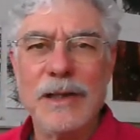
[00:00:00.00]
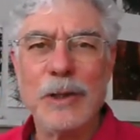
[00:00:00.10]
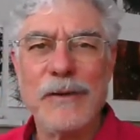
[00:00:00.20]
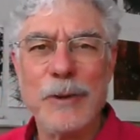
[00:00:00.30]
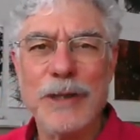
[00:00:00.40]

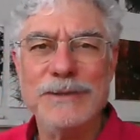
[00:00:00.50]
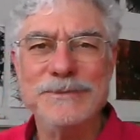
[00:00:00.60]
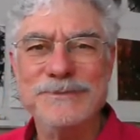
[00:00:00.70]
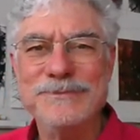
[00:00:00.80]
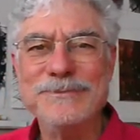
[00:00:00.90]
Hello, everyone.
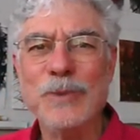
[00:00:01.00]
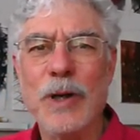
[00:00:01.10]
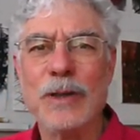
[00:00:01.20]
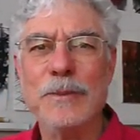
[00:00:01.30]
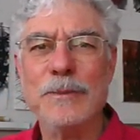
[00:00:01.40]

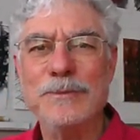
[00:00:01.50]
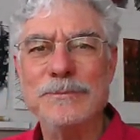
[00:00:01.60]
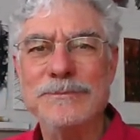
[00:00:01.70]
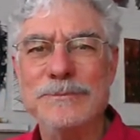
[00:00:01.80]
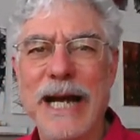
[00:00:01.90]
Welcome
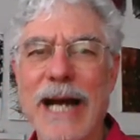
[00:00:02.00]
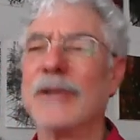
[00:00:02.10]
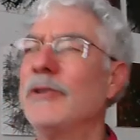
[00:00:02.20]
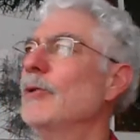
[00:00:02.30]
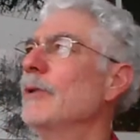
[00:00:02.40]

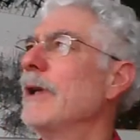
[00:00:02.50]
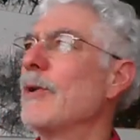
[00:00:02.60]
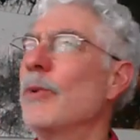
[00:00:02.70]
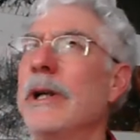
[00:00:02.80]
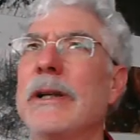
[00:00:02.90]
back to another
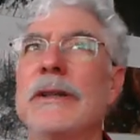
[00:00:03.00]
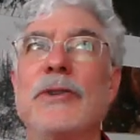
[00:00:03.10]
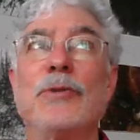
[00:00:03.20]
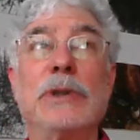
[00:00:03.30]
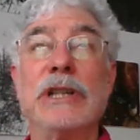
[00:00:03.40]
week.
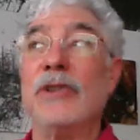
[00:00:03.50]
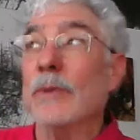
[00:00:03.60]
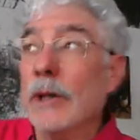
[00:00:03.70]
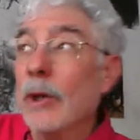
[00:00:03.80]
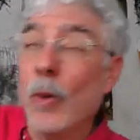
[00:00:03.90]
It's really
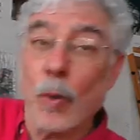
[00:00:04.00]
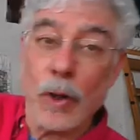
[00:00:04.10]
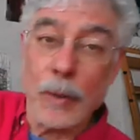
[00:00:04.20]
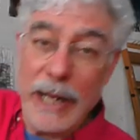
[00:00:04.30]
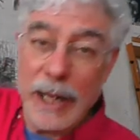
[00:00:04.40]

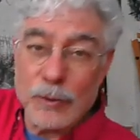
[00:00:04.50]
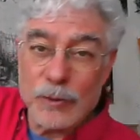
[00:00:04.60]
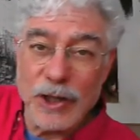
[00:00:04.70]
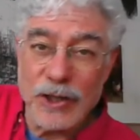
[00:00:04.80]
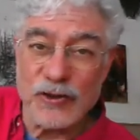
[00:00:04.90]
warm out
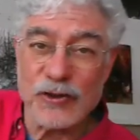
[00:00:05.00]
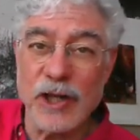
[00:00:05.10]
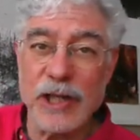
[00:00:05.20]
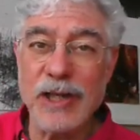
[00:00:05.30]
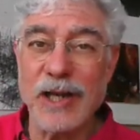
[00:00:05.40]
and
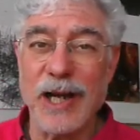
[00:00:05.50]
sunny.